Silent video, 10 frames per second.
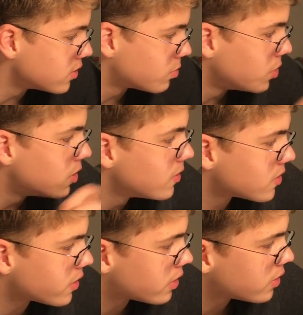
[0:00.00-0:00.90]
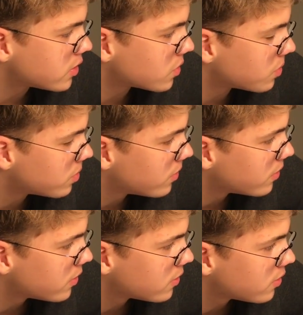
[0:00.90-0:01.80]
Sweden is under some
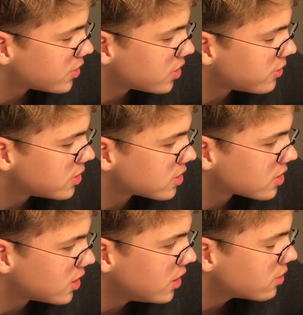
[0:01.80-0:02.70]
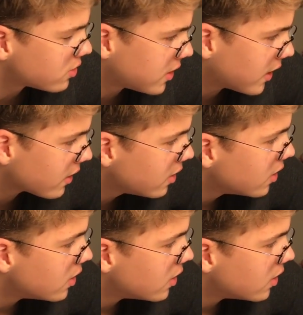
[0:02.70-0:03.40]
serious heat attack,